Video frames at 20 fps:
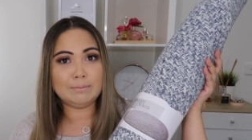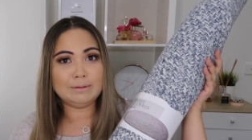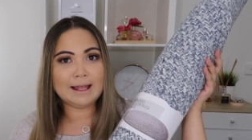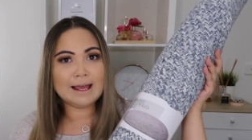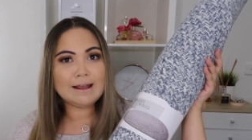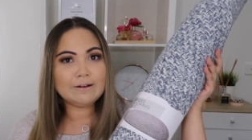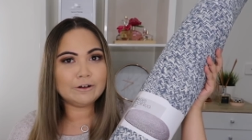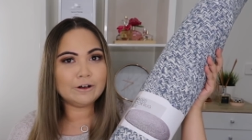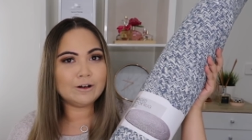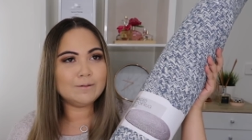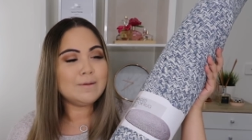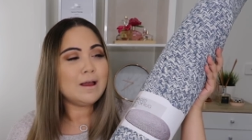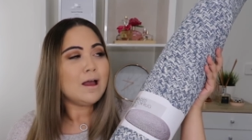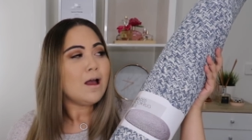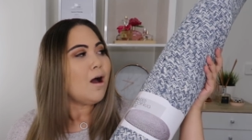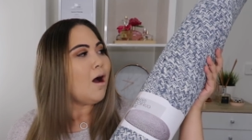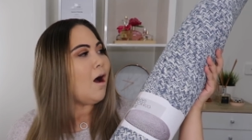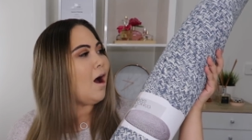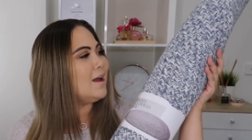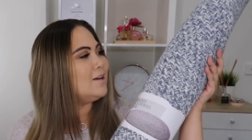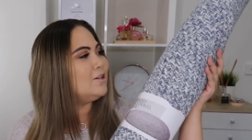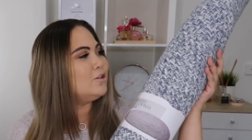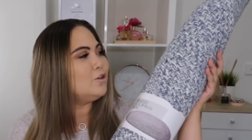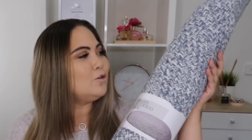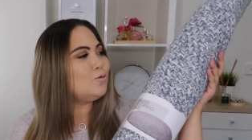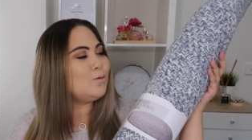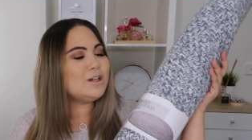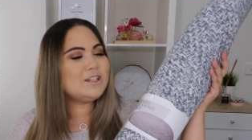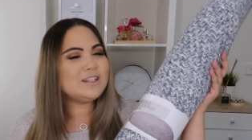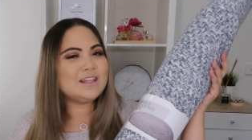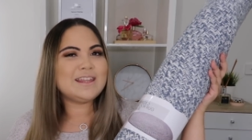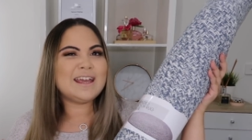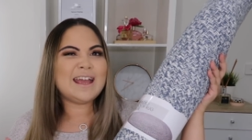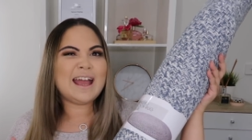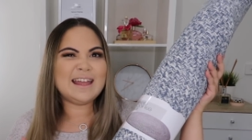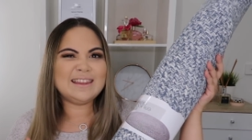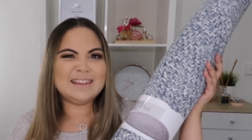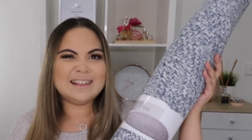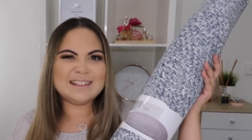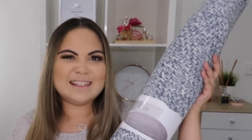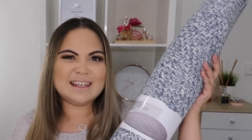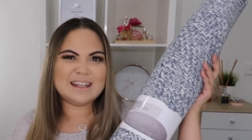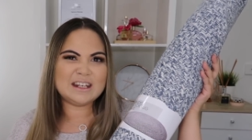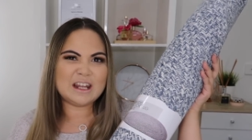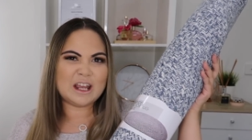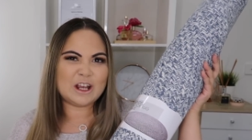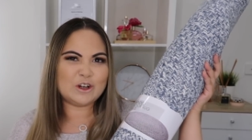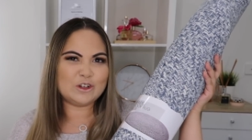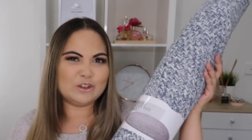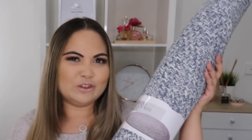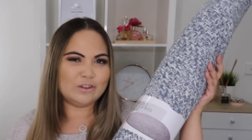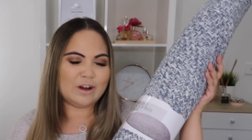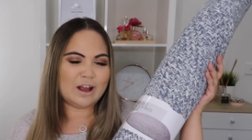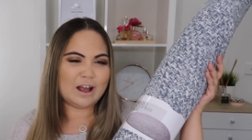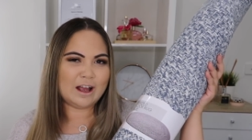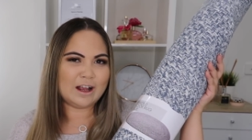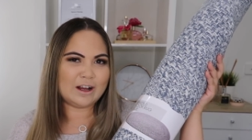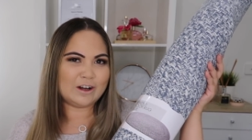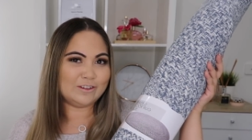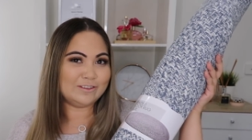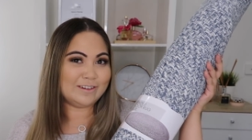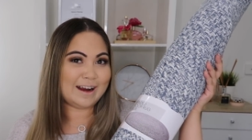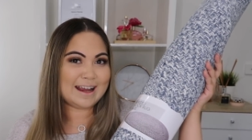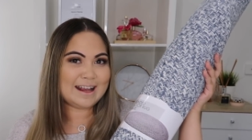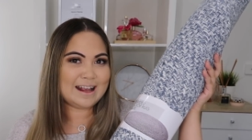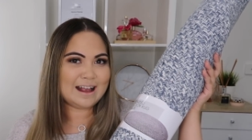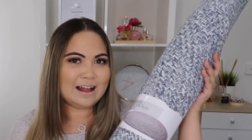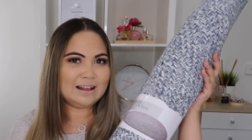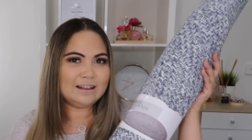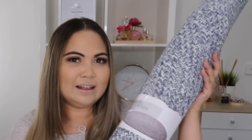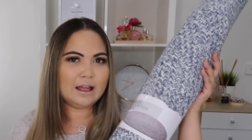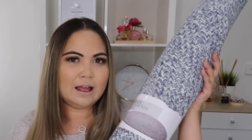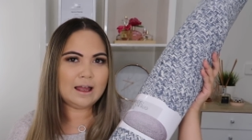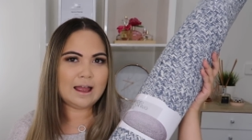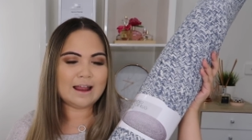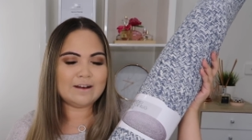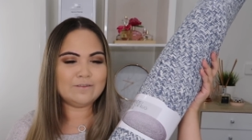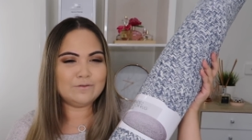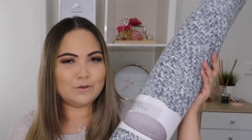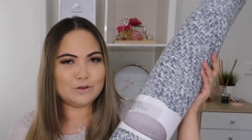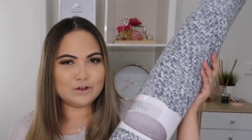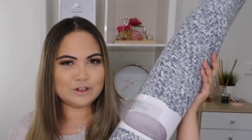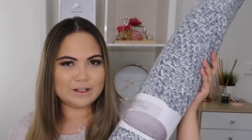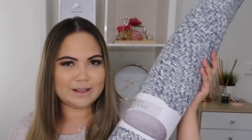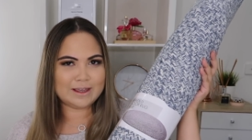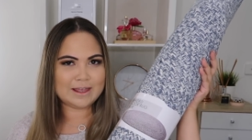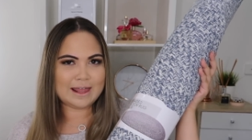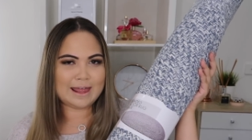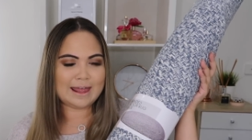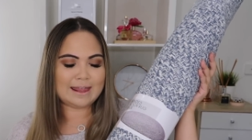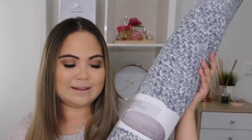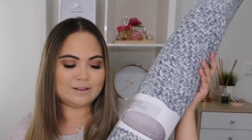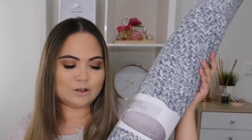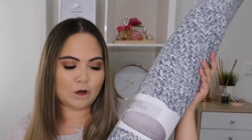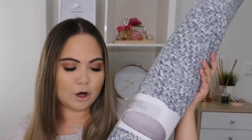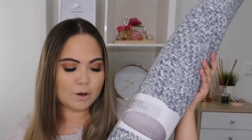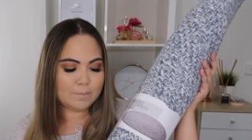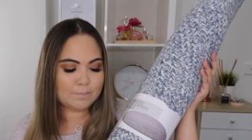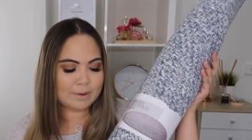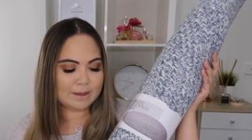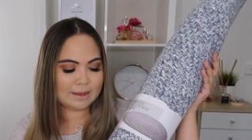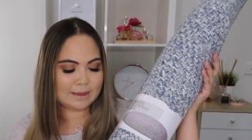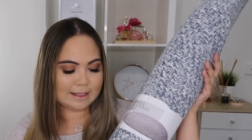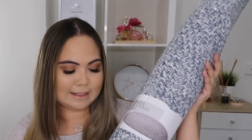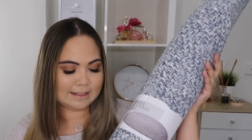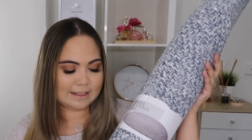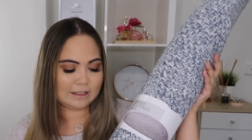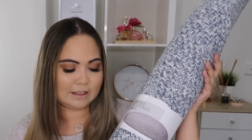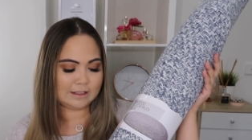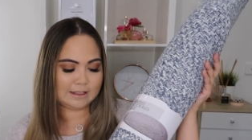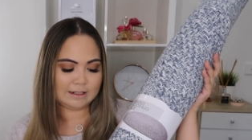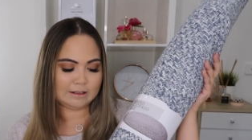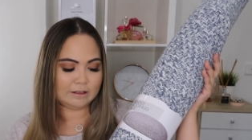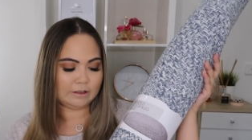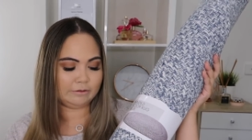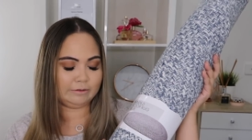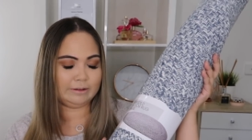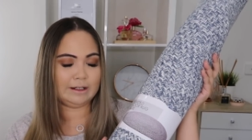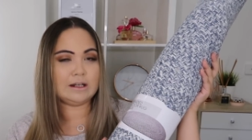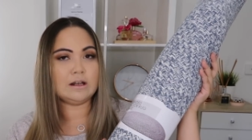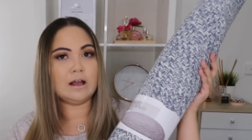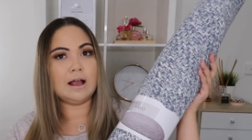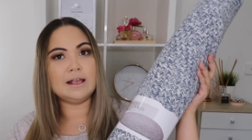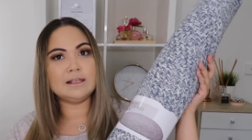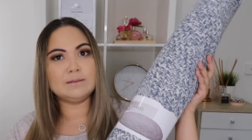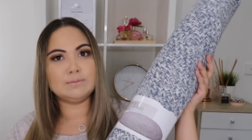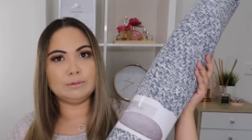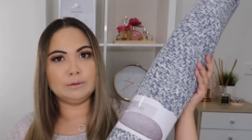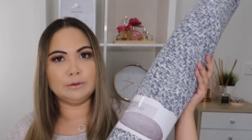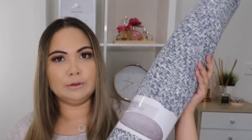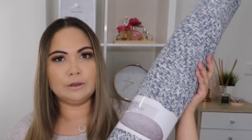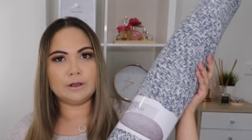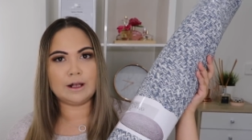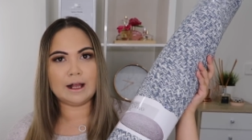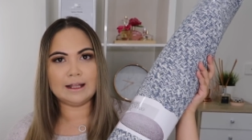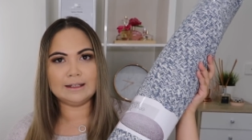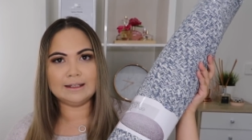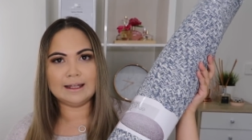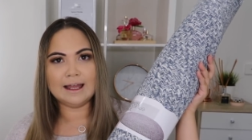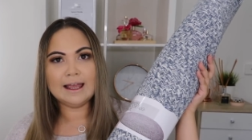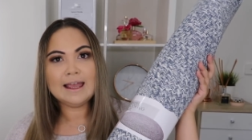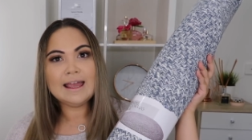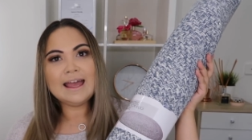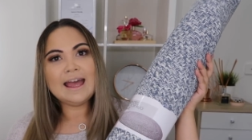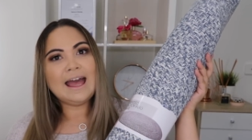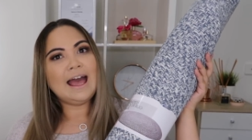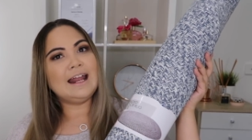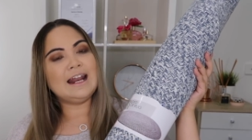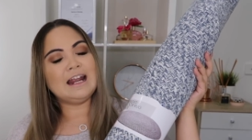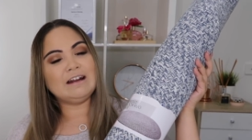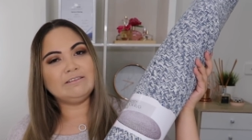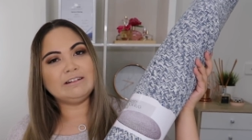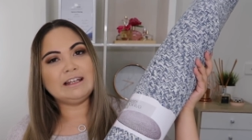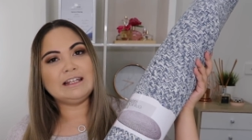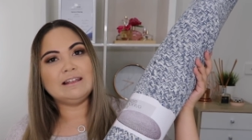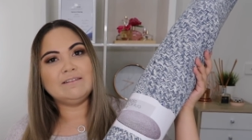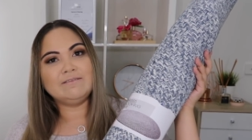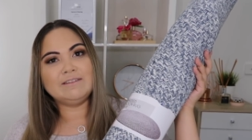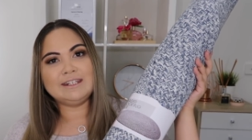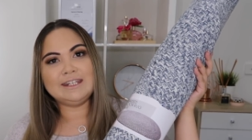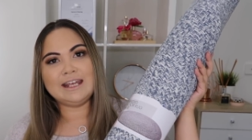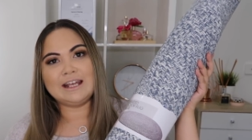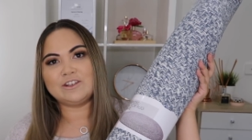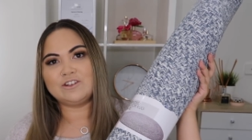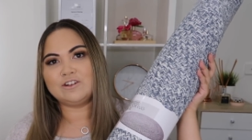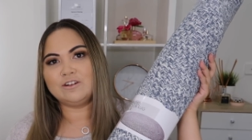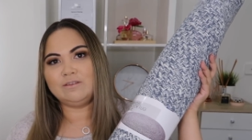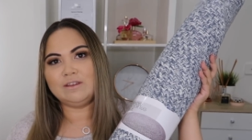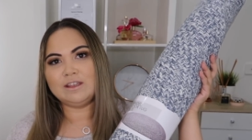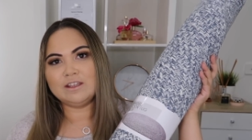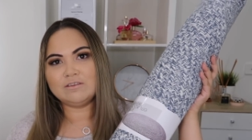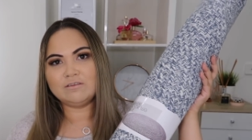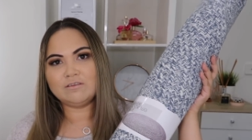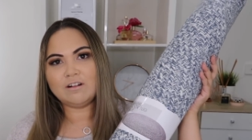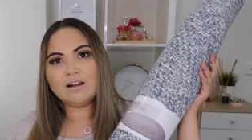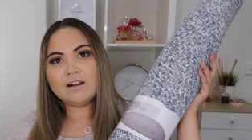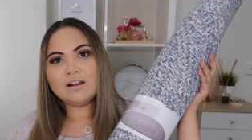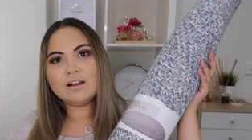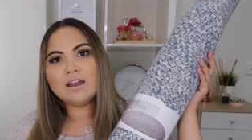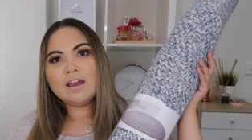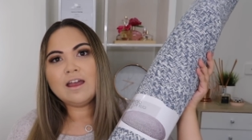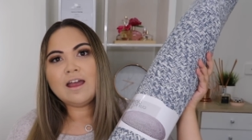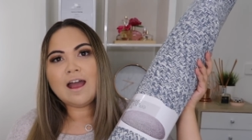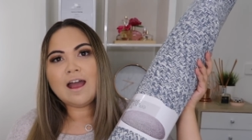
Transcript: playroom. I do wish that they had this in a gr uh, grey colour. Unfortunately they don't but this is still a really nice blue colour and I really love the texture of this rug.